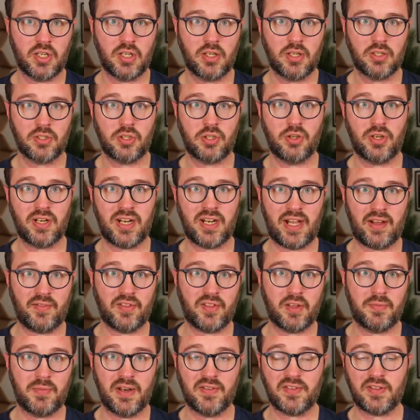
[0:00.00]
So you can have
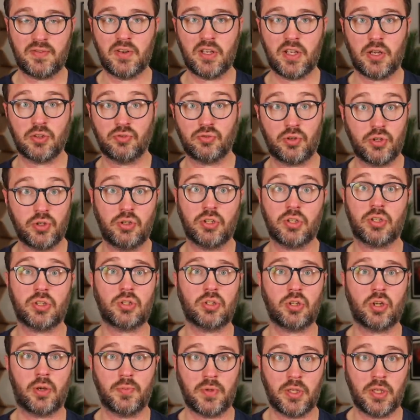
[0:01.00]
them, and if something goes wrong, you just
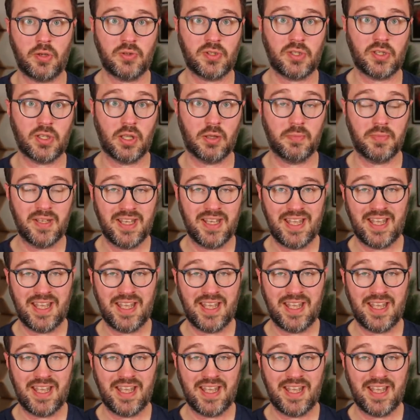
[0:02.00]
stop using them.